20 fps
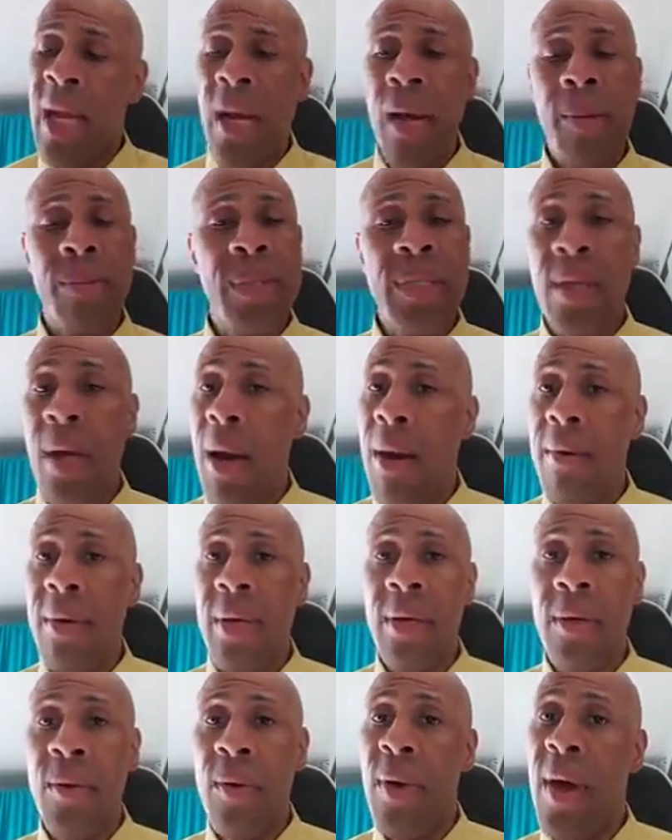I'm sorry,
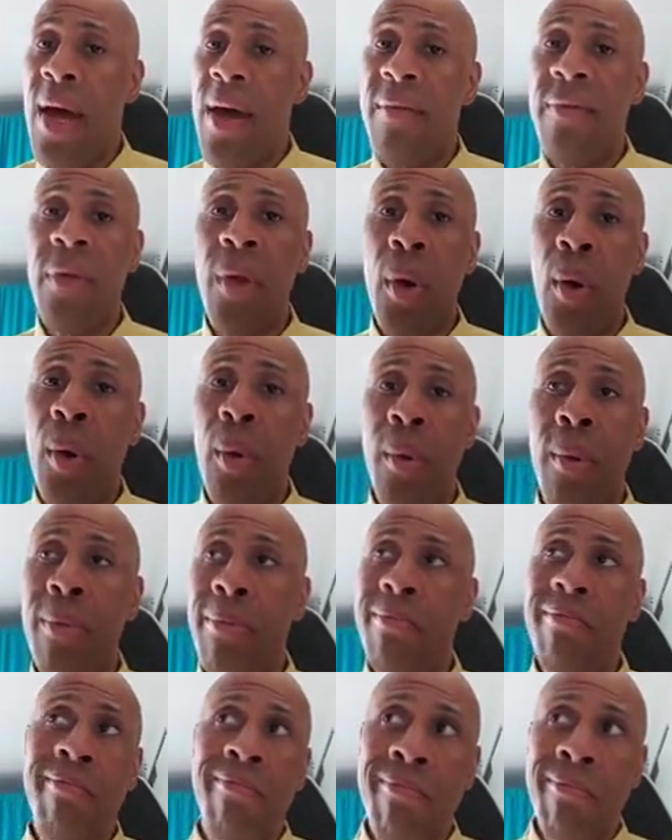you have no,
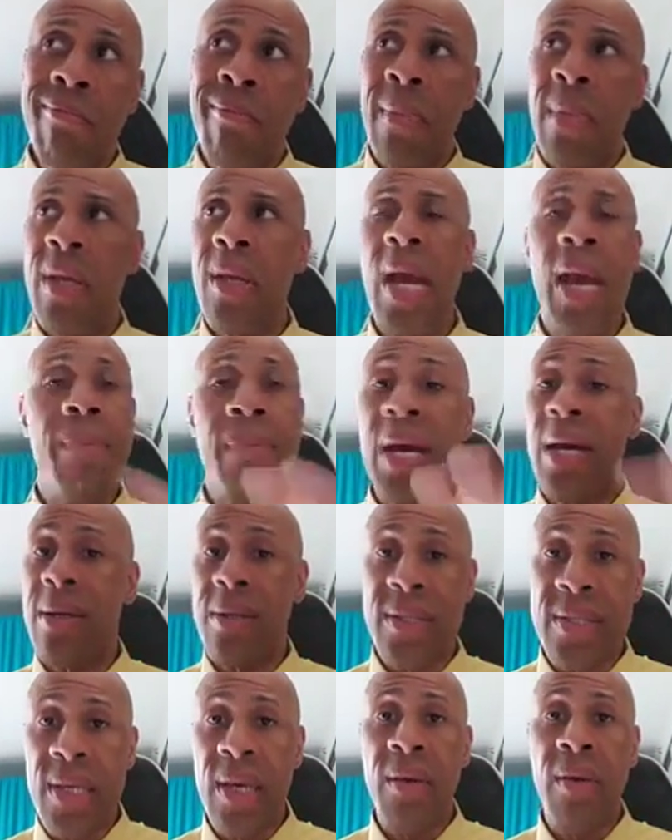I'm not going to
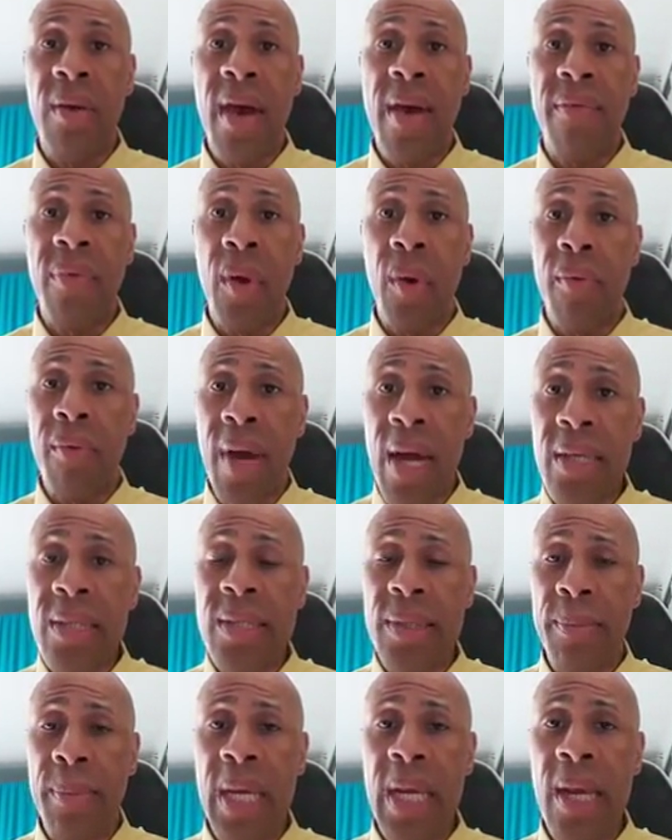say you have no right
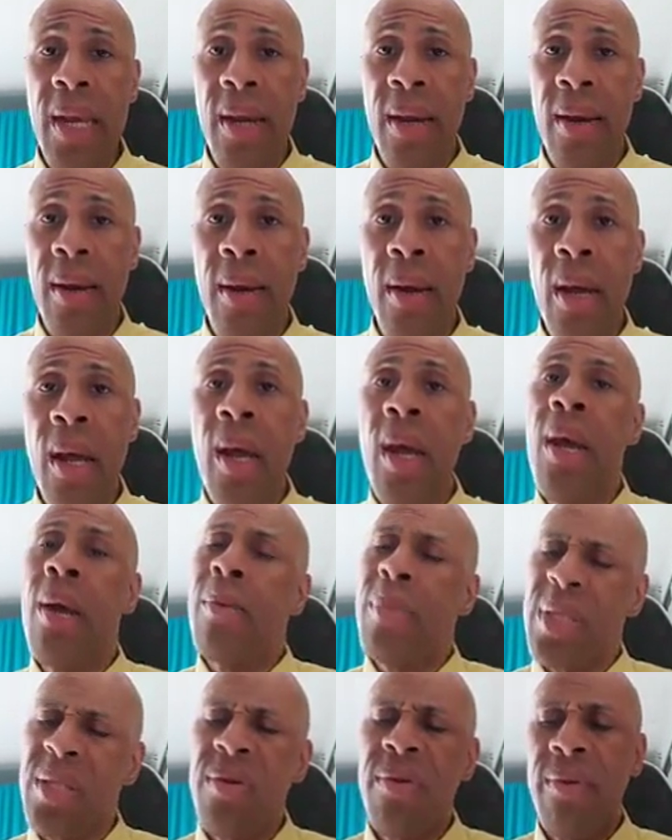to be here,
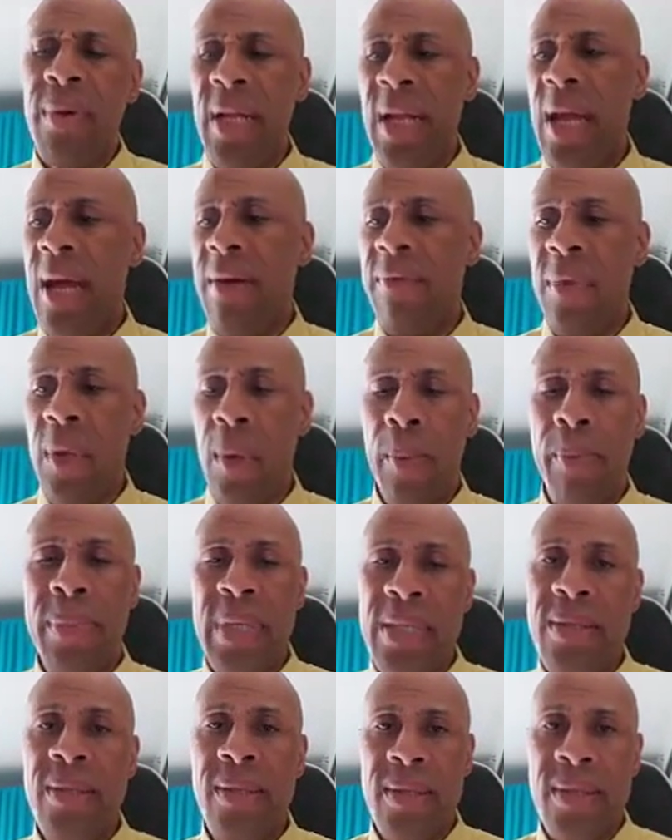but you really have no
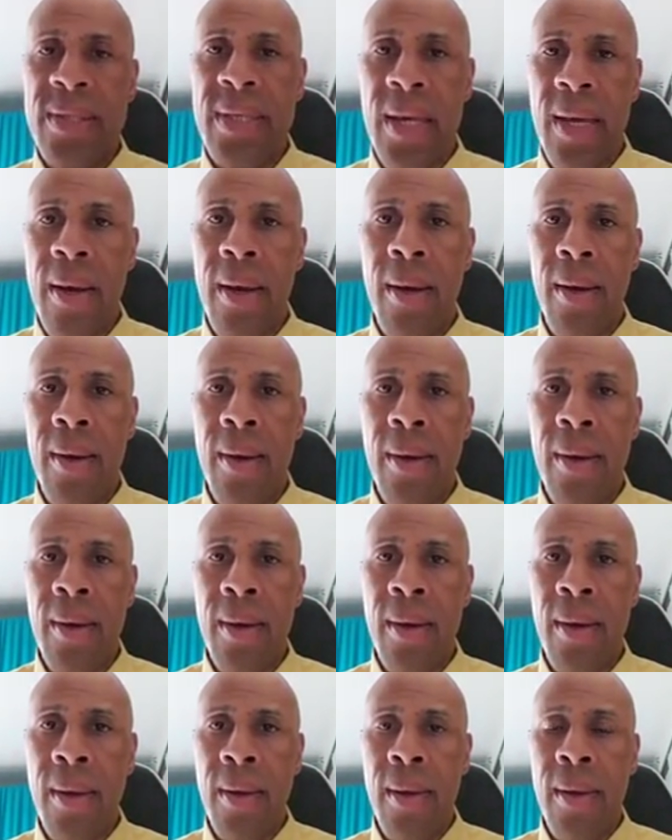business here.
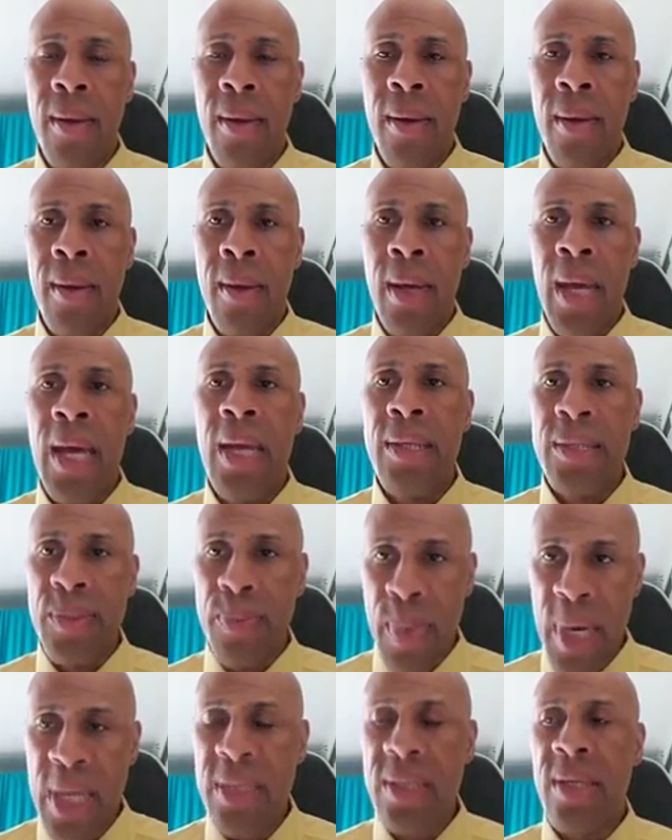And
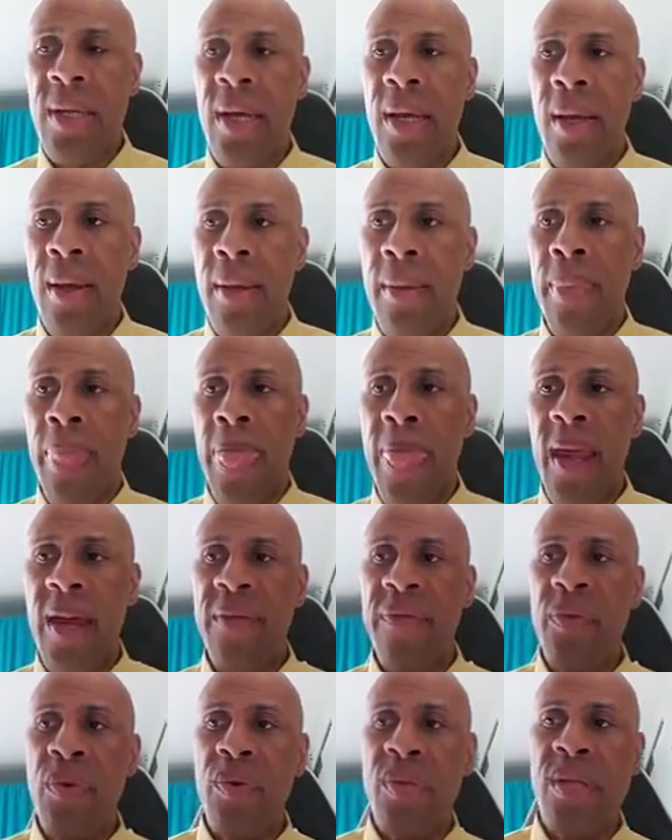especially
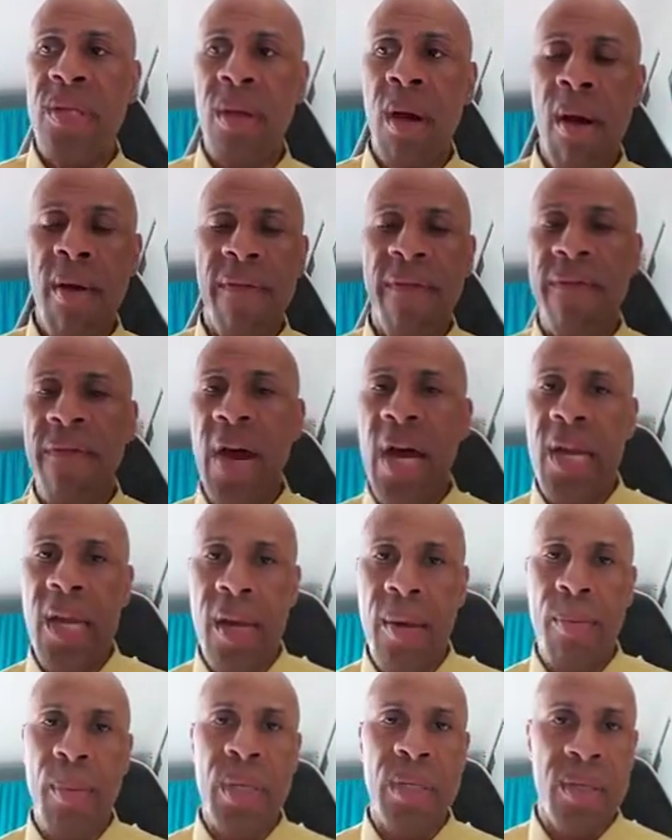if you start fighting
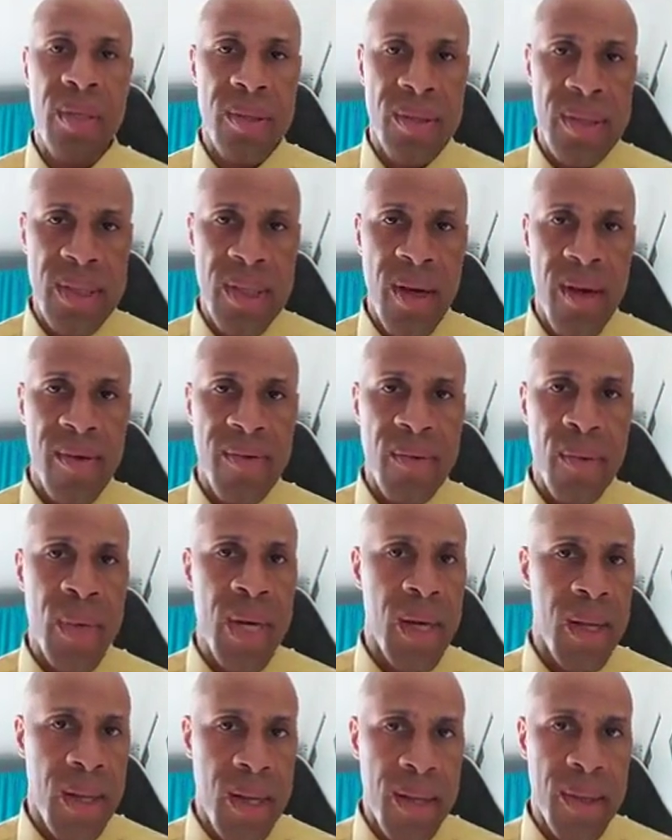amongst yourselves with
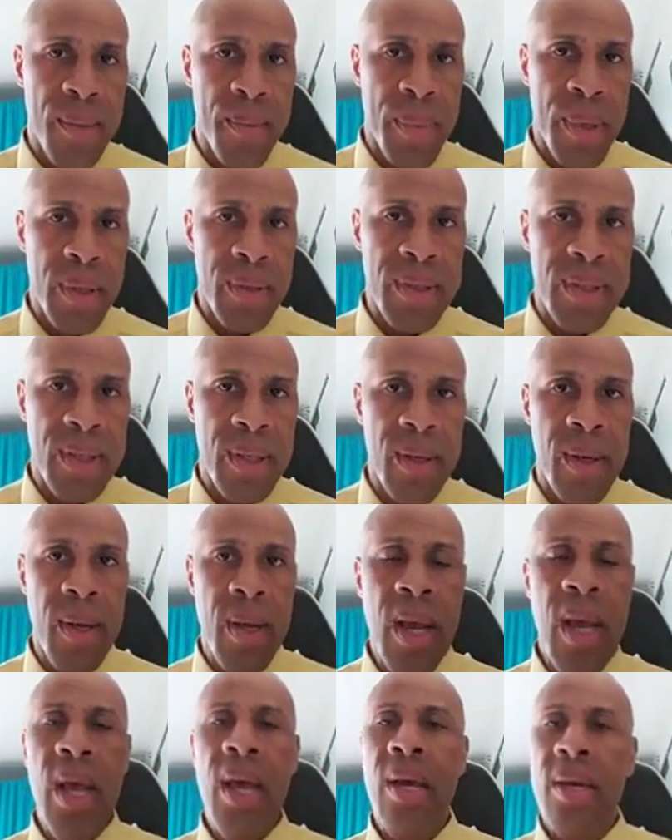another person,
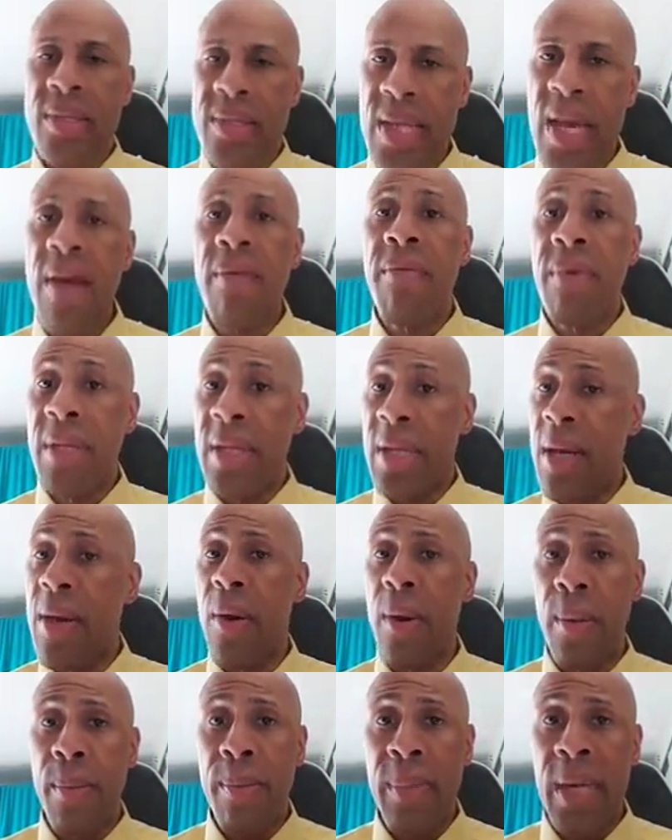because that really
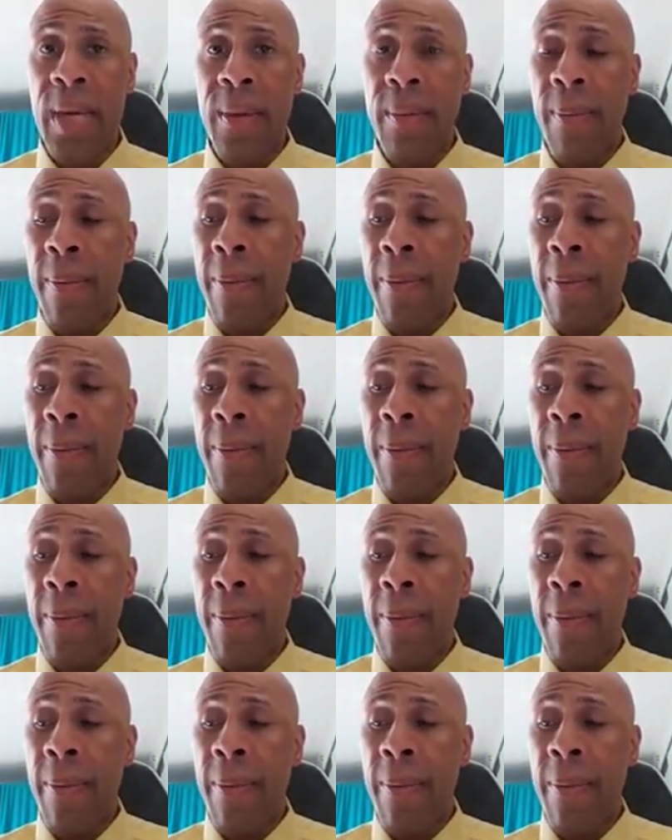hurt me.